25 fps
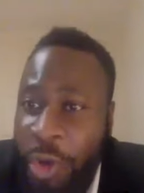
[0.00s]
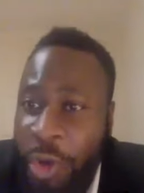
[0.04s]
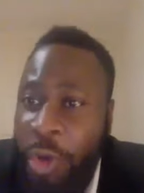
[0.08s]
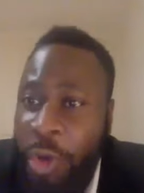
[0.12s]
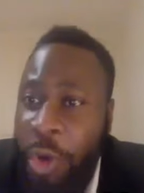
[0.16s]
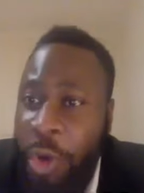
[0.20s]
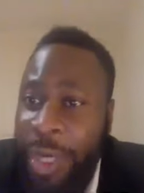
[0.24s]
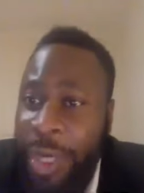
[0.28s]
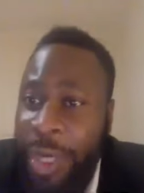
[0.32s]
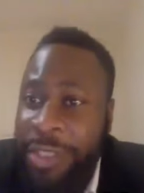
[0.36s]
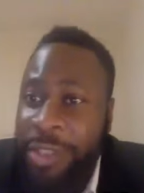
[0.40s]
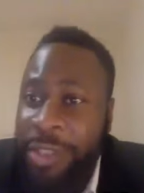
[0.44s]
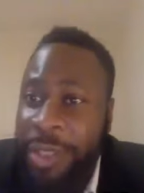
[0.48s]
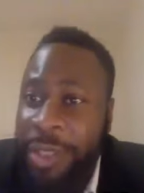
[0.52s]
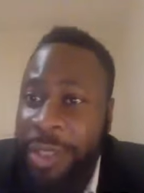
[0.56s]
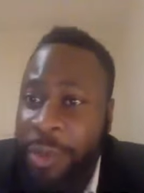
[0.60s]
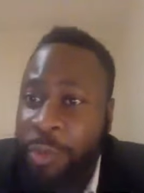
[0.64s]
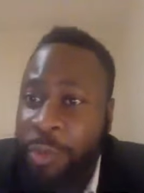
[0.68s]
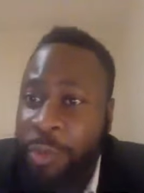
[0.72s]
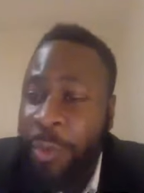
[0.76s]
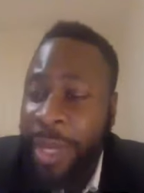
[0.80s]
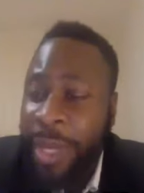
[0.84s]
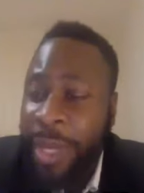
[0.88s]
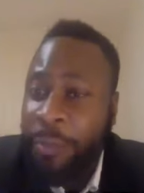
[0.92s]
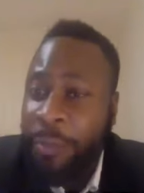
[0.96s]
God is good.
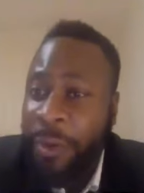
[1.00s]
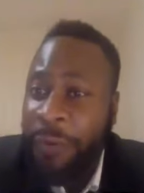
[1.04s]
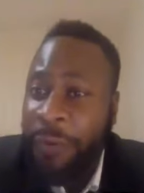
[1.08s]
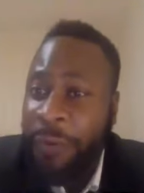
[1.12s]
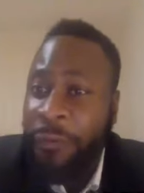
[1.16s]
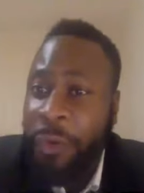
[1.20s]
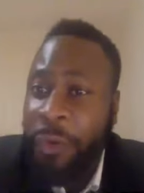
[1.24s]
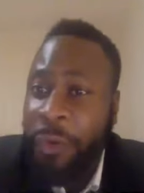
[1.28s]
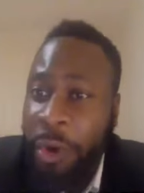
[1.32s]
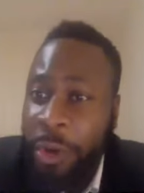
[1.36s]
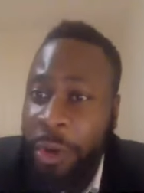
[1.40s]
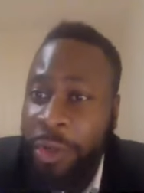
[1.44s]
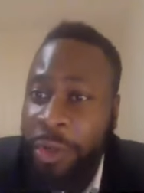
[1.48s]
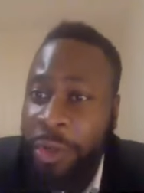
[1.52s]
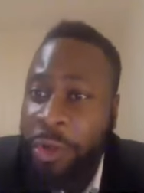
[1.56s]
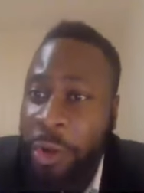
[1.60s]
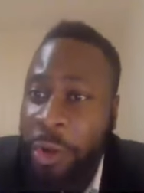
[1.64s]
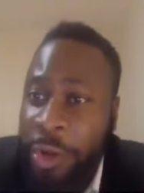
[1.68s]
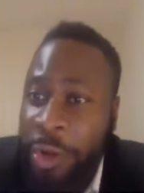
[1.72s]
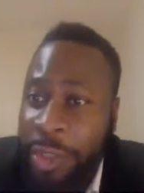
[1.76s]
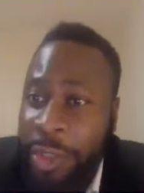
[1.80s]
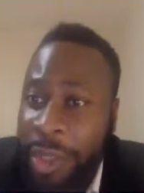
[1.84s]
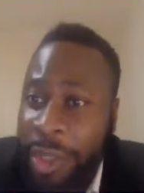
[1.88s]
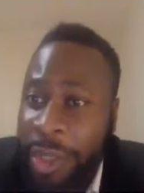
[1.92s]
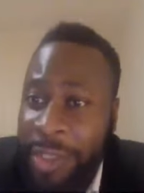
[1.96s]
With God,
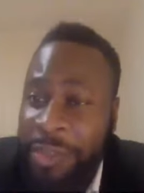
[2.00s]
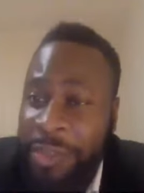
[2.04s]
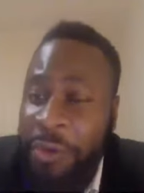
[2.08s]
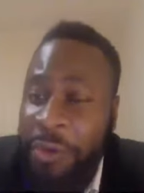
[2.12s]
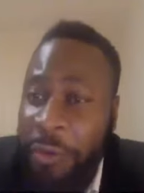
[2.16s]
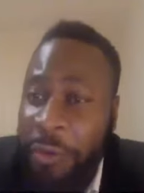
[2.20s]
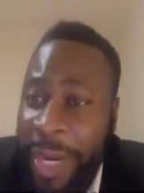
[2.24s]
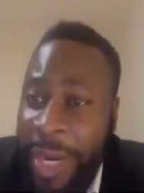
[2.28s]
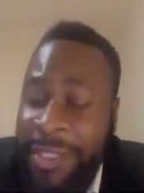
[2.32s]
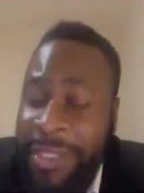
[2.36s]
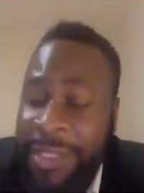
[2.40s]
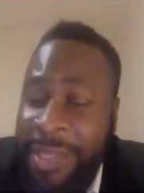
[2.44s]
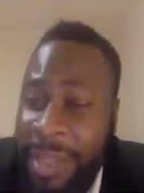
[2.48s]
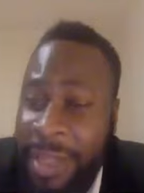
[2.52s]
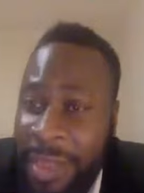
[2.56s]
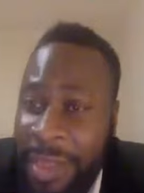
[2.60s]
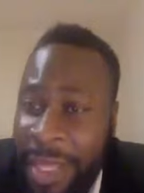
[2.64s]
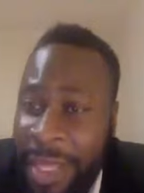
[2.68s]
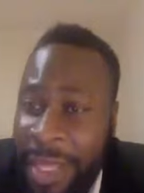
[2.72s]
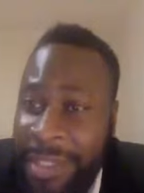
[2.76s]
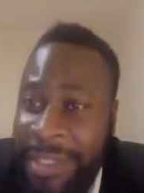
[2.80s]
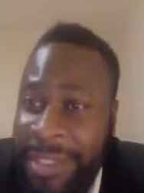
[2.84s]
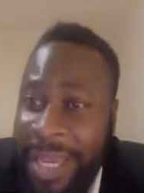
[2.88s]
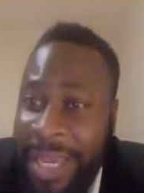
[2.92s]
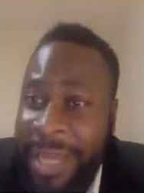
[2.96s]
God does greater
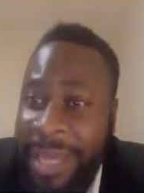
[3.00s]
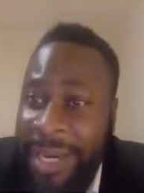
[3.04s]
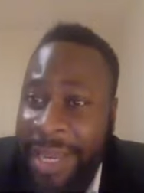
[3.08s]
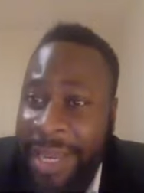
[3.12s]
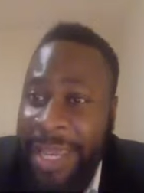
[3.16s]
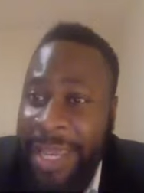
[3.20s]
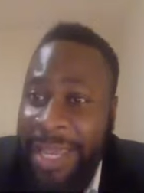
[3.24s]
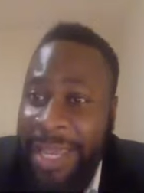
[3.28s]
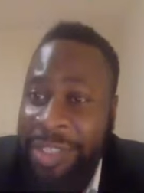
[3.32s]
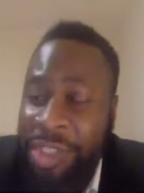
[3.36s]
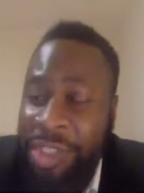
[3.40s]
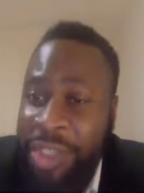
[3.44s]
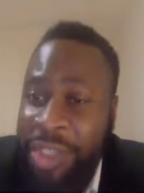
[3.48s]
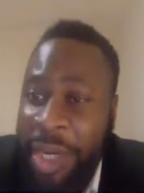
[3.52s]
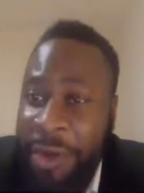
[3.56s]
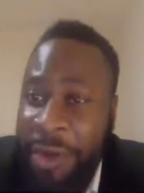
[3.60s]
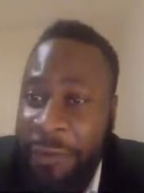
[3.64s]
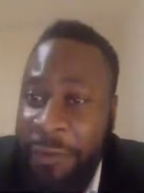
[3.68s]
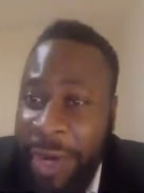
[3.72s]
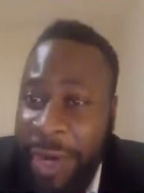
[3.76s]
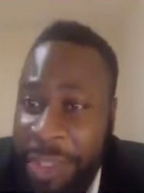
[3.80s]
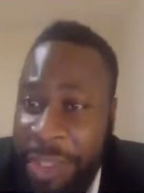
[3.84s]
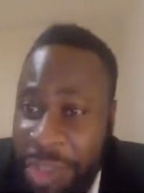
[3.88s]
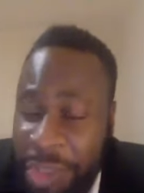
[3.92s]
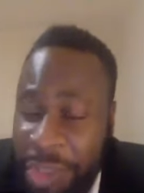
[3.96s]
things in each
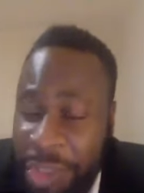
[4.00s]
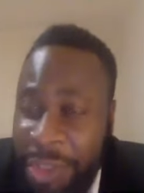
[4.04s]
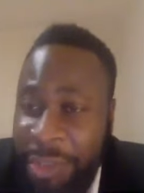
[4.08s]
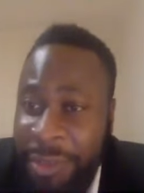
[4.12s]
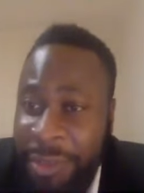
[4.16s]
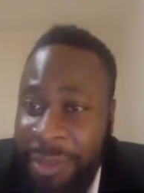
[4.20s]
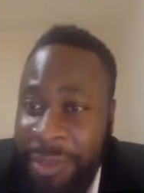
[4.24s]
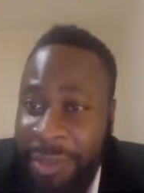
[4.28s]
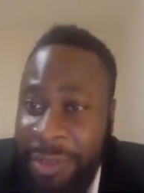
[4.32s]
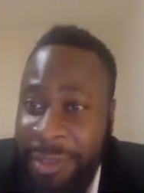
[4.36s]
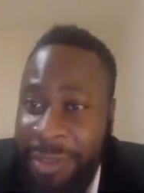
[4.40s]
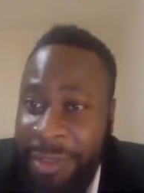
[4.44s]
generation.